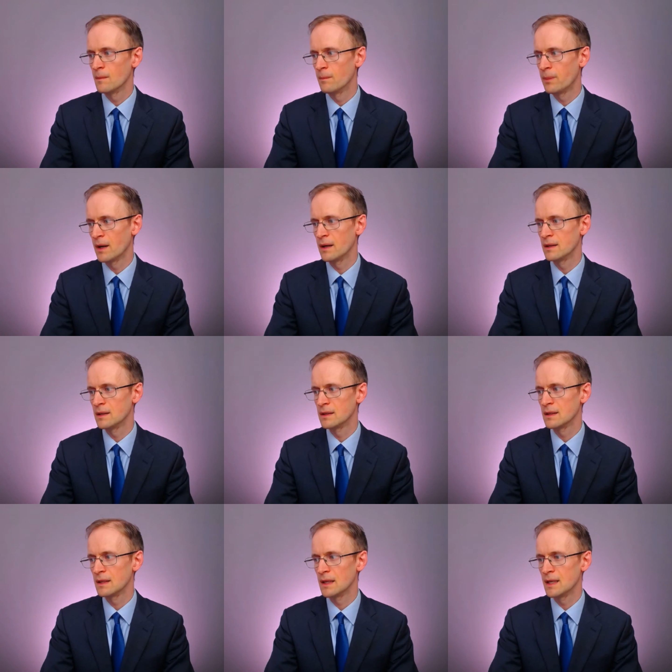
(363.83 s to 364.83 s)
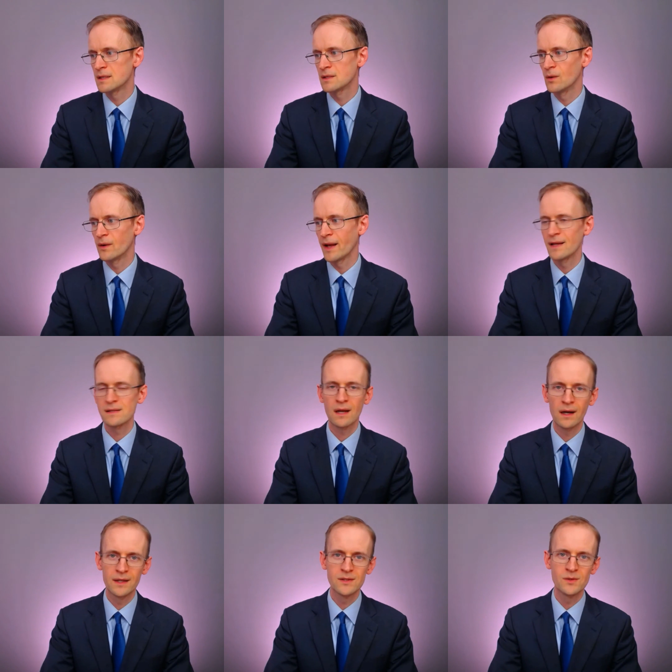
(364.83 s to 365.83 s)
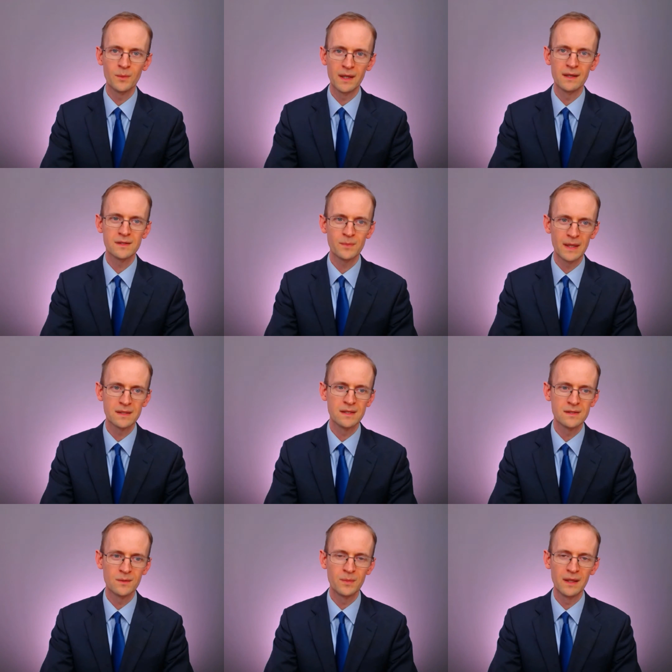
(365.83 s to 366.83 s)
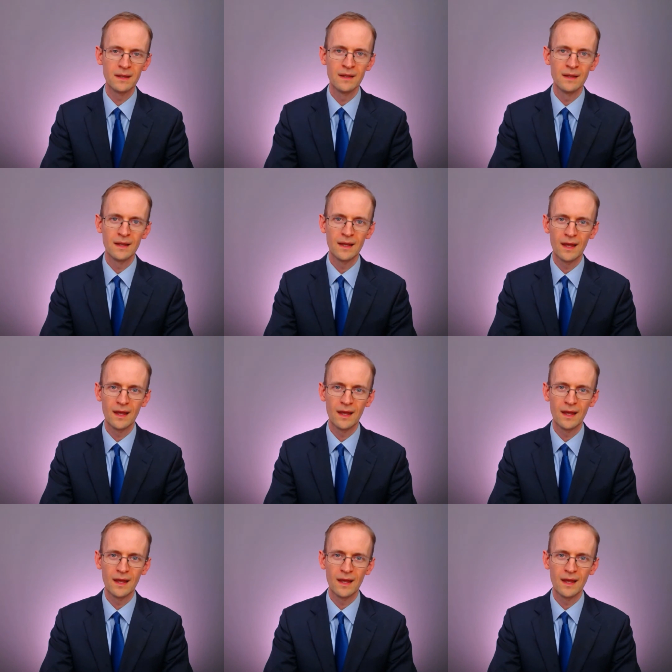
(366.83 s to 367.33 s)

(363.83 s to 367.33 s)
but it's not as high as you might expect it to be